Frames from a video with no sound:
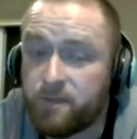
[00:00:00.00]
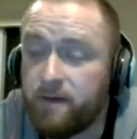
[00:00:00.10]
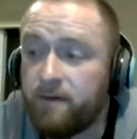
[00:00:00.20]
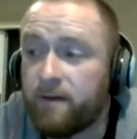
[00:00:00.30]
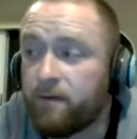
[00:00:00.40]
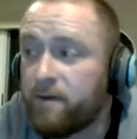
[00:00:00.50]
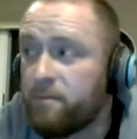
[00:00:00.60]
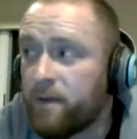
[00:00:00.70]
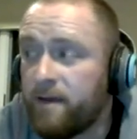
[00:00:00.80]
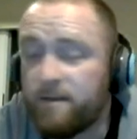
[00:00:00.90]
around in
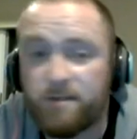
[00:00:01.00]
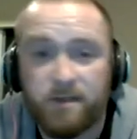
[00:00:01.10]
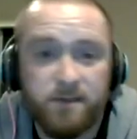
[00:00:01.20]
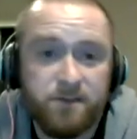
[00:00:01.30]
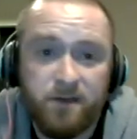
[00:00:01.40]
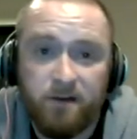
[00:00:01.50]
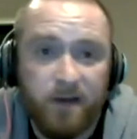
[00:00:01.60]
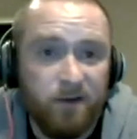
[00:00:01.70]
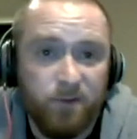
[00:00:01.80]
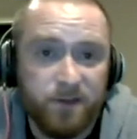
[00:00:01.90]
Green Bay and says,
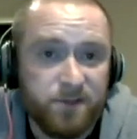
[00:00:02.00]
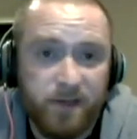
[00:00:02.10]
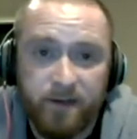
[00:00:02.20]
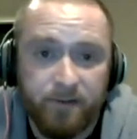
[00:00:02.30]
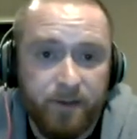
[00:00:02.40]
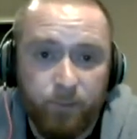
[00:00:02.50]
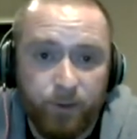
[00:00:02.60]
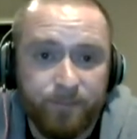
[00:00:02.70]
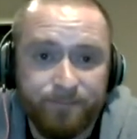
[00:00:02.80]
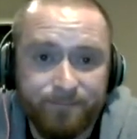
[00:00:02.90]
I don't want to stay here
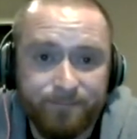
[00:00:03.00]
anymore,